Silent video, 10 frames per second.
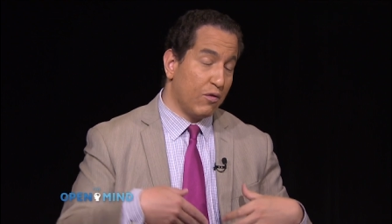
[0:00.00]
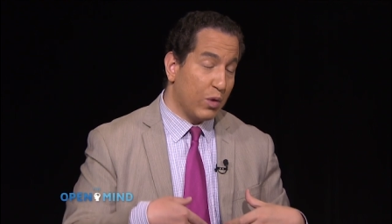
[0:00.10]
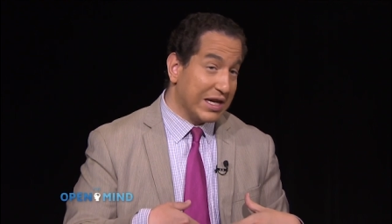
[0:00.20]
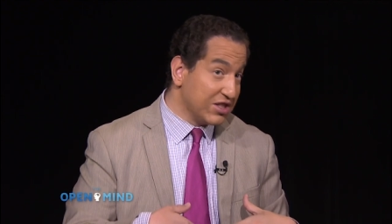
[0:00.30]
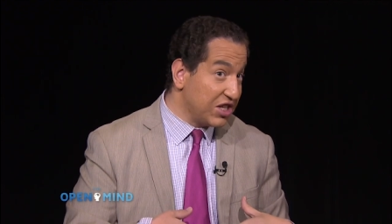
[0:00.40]

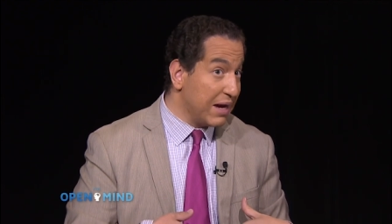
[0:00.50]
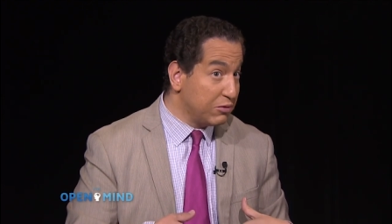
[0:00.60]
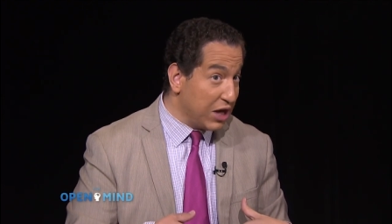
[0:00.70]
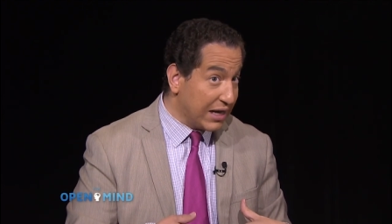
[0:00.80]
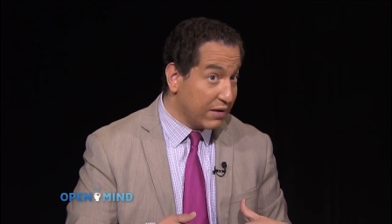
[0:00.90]
we can say
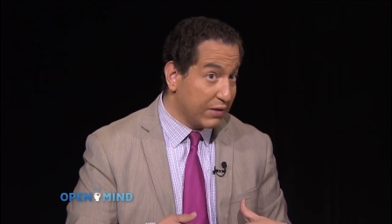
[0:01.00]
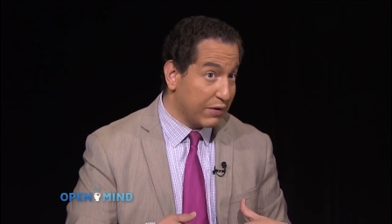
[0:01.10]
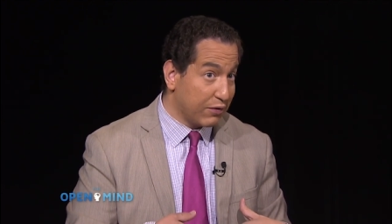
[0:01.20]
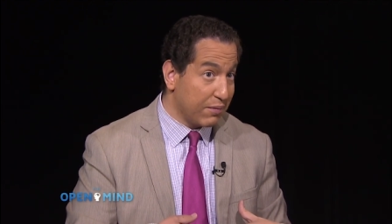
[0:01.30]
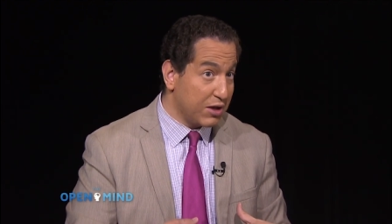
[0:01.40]
objectively
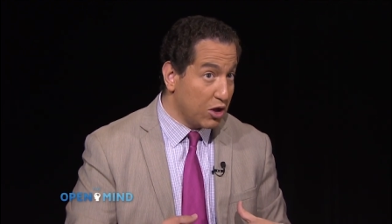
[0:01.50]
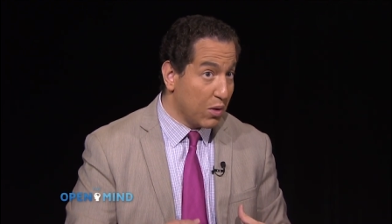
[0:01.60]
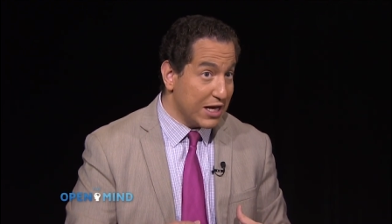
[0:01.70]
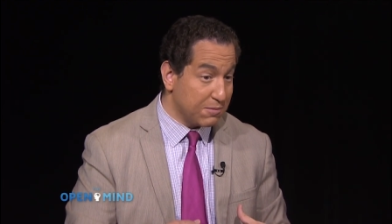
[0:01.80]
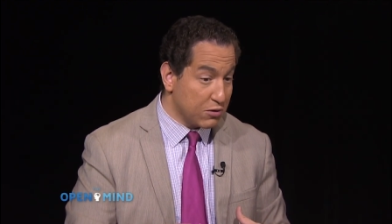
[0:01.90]
from the
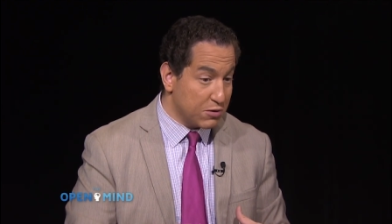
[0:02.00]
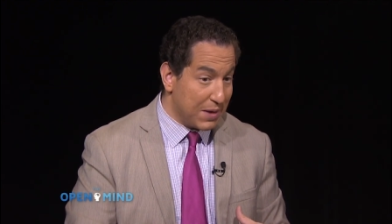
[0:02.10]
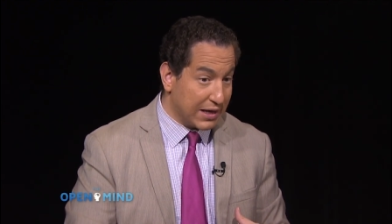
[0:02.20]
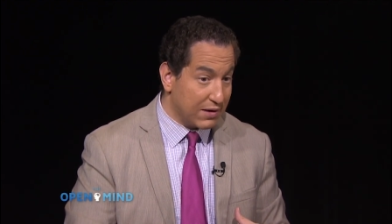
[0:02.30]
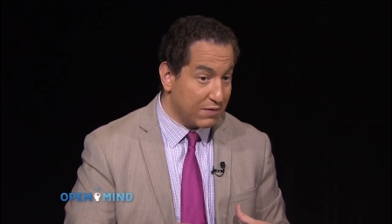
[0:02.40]
U.S.
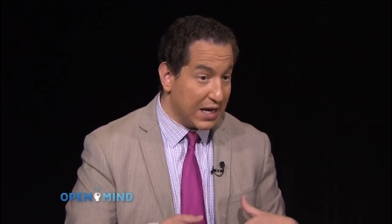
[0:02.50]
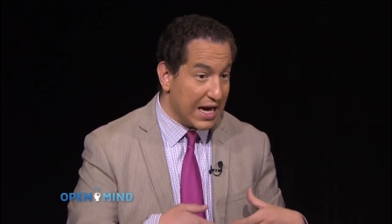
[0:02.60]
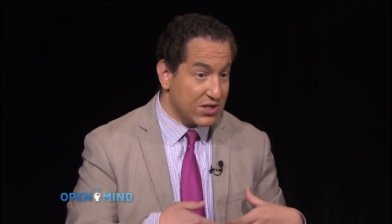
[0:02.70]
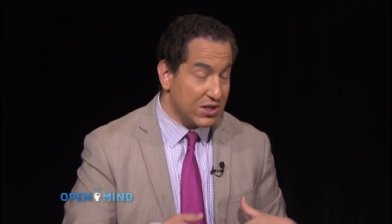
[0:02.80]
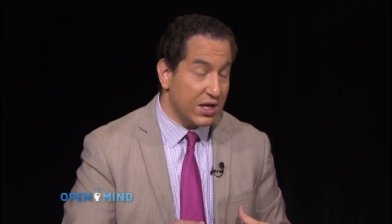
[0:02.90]
perspective,
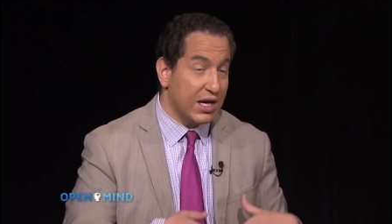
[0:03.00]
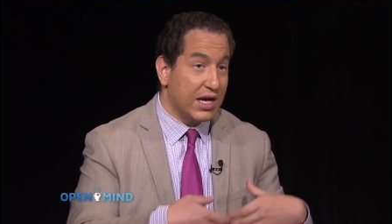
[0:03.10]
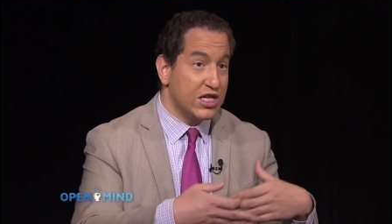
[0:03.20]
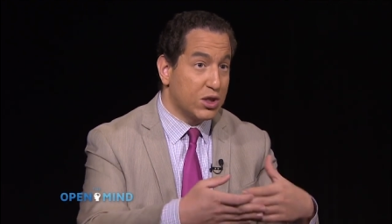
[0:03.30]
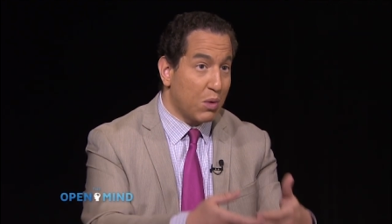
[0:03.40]
yes,
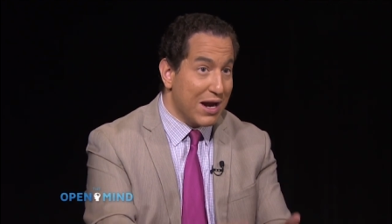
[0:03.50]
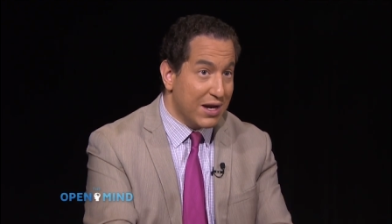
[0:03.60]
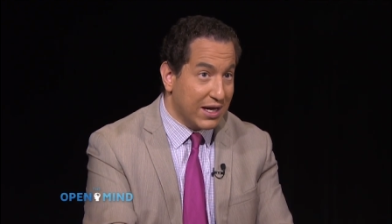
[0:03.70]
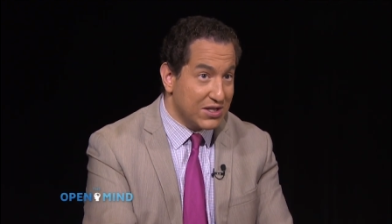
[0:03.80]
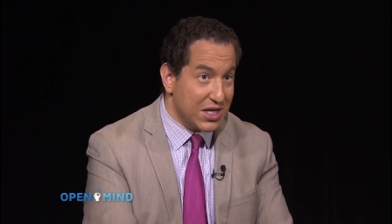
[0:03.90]
he's
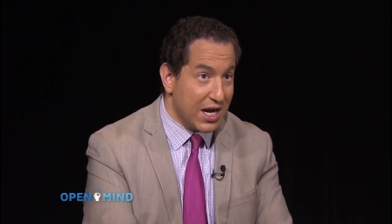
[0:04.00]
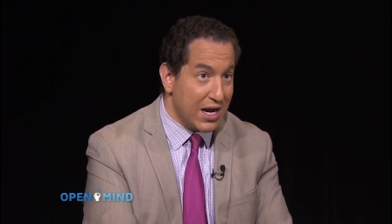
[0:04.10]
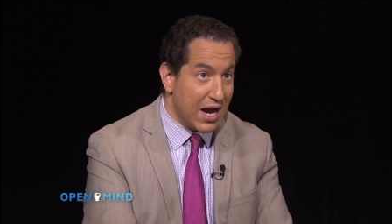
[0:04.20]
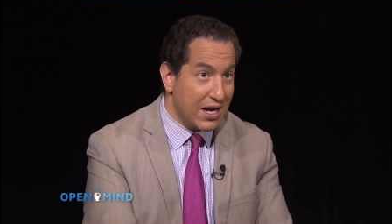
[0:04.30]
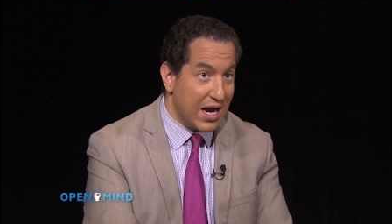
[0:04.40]
threatening
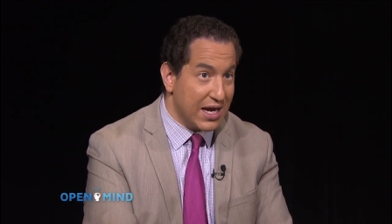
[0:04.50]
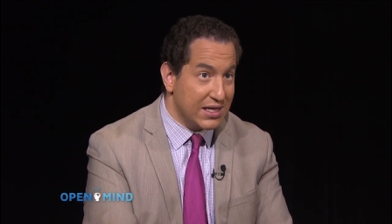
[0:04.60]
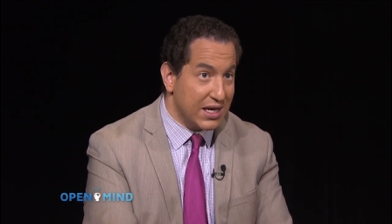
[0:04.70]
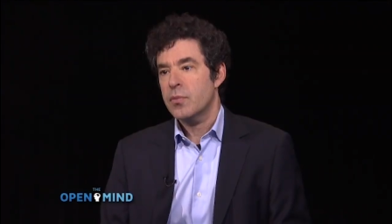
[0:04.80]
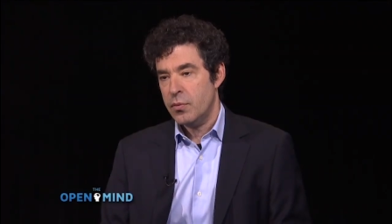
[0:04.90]
CNN
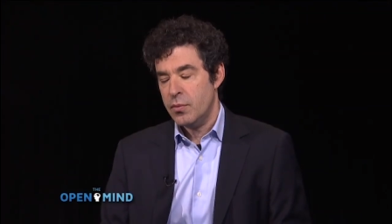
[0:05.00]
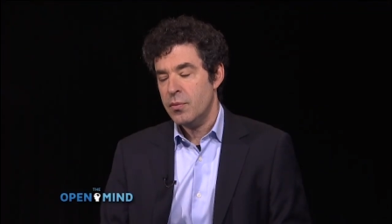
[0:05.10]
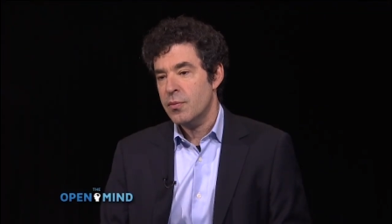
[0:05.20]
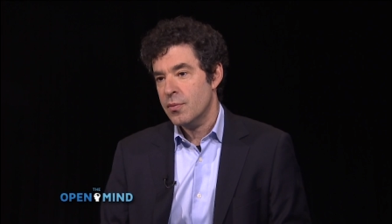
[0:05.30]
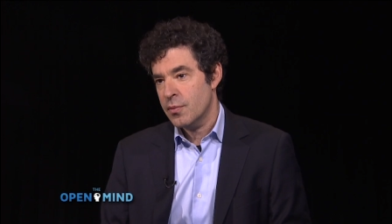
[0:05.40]
and
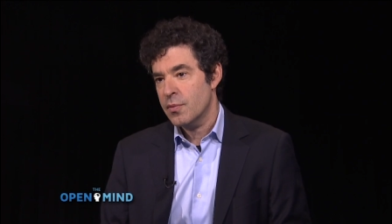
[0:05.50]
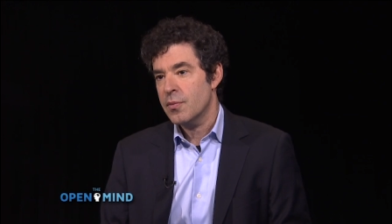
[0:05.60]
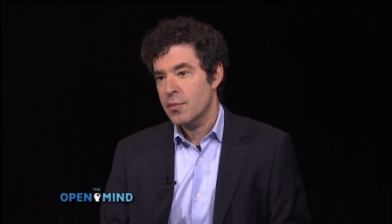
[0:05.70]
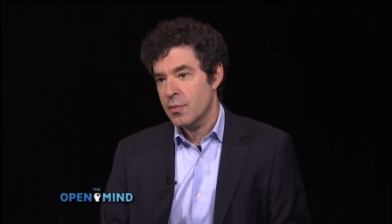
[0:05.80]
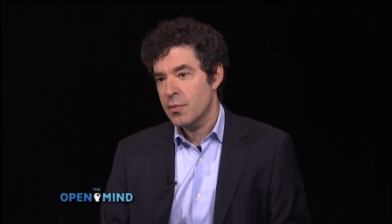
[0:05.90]
AT&T now